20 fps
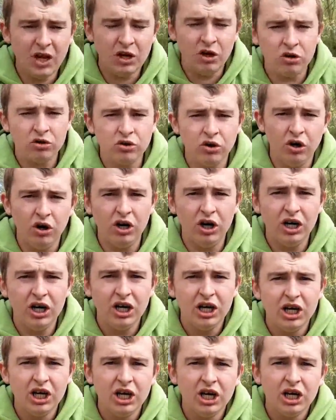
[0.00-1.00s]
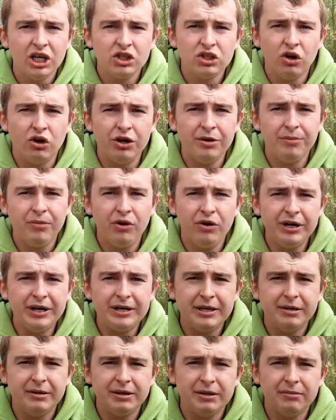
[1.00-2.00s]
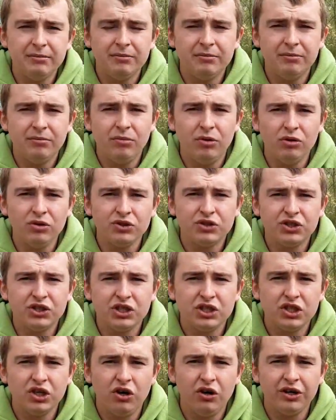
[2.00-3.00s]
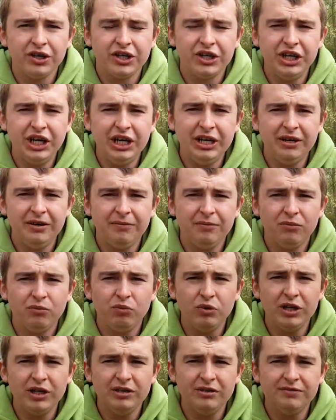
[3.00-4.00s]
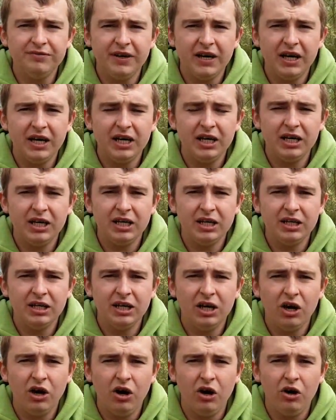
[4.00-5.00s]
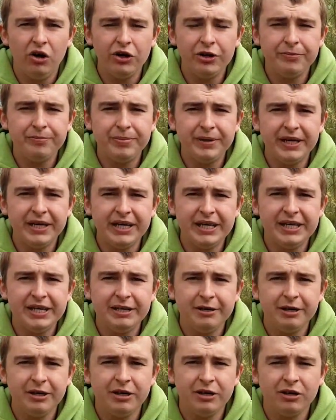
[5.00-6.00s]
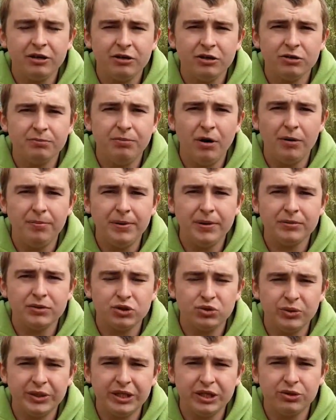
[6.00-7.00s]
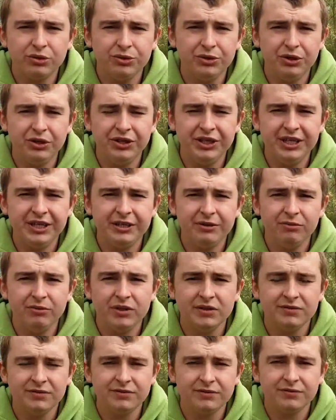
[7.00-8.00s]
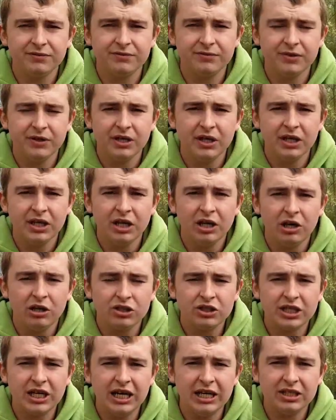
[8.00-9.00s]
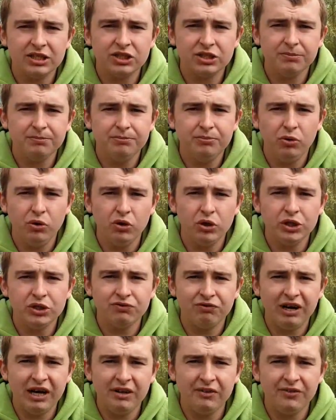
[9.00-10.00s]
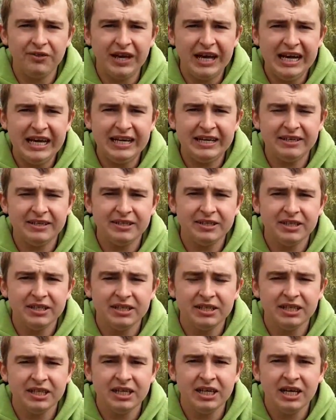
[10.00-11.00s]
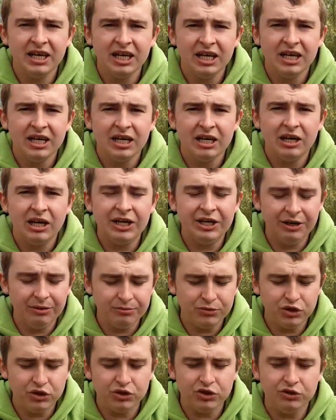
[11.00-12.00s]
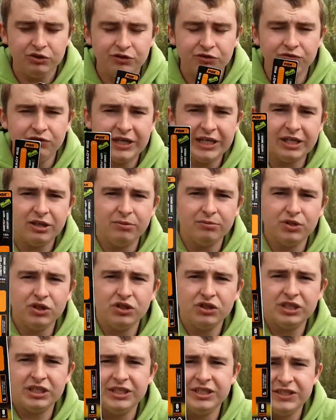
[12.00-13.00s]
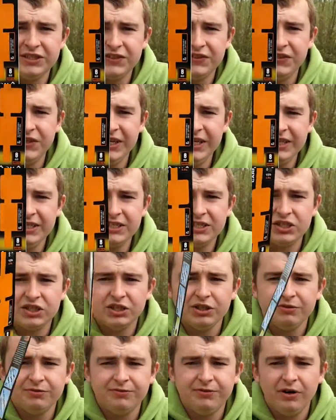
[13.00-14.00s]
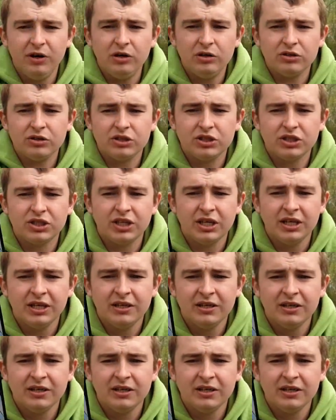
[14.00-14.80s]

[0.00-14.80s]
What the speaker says: I've got dynamite monster tiger nut with IB pop-up sweet corn on it. I scattered some boilies around that, and the rig I'm using is this, the Fox